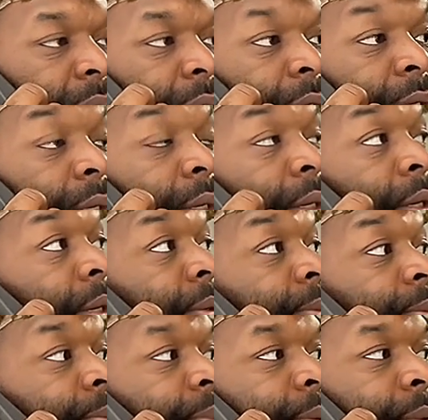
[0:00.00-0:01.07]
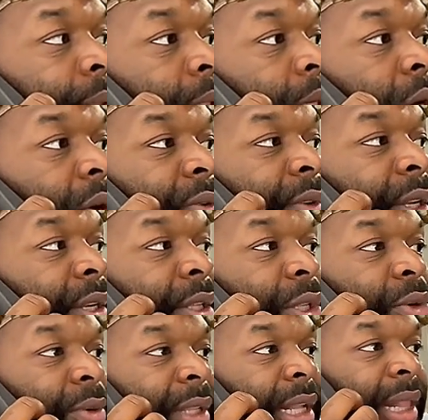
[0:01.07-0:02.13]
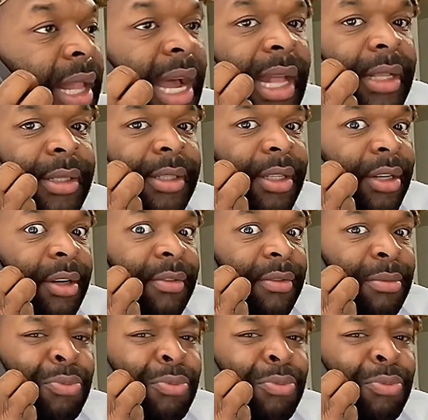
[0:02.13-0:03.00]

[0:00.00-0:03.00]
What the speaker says: Girl, over here doing a lot of stuff.